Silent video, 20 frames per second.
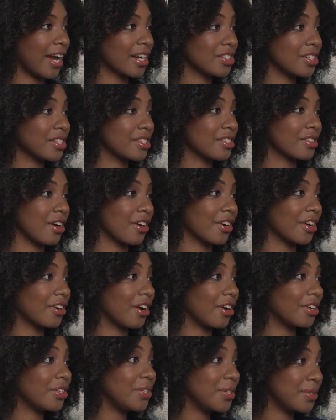actually
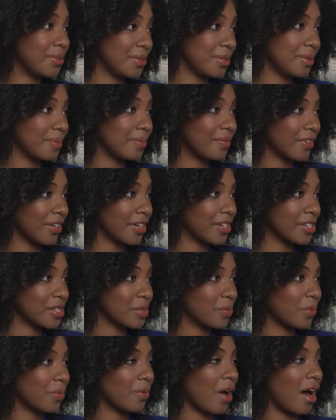started on YouTube
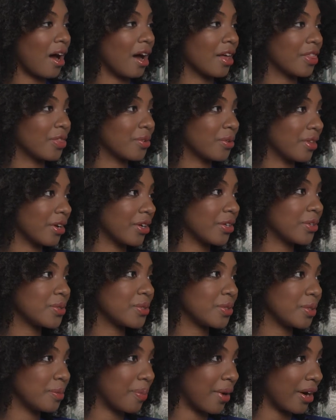first, through their
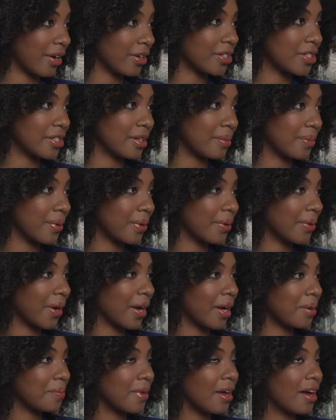YouTube partnership
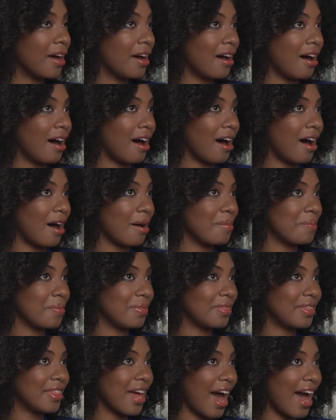program.
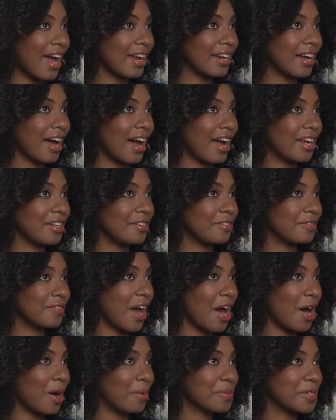That kind of
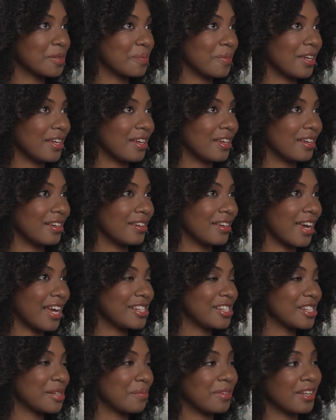helped me
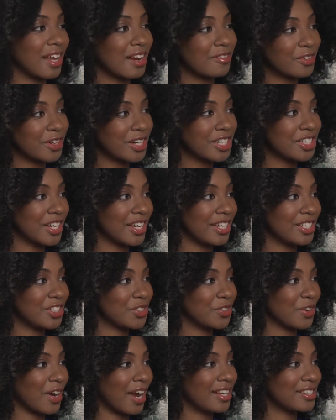gain some leverage in
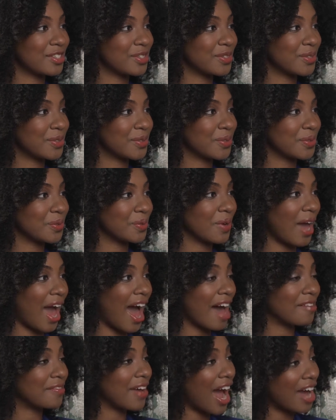trying to
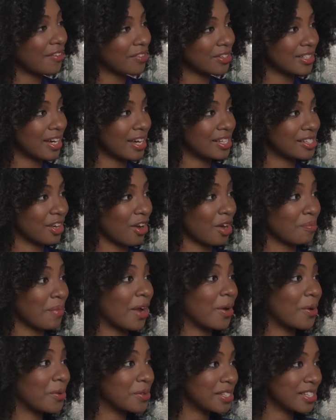have advertising on
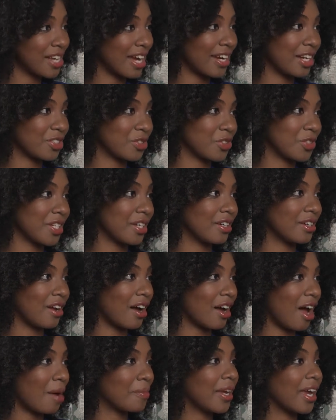my own site,
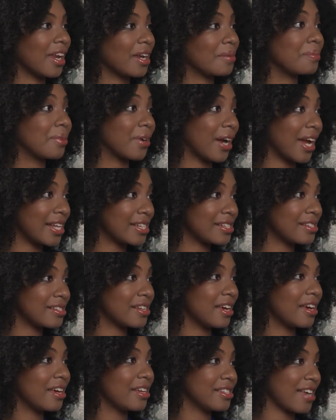naturalchica.com, and getting
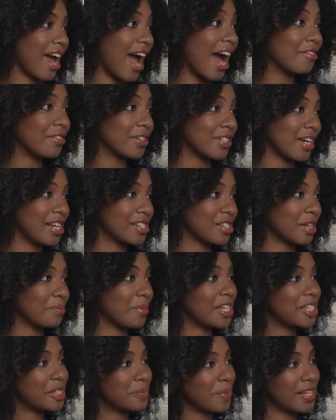brands to advertise on
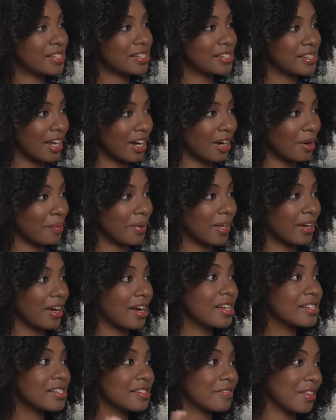my space there
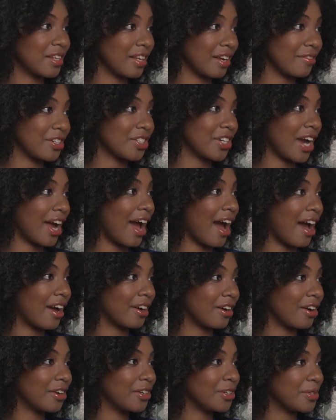because of the leverage I
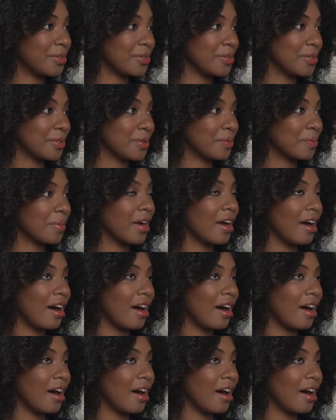had on YouTube.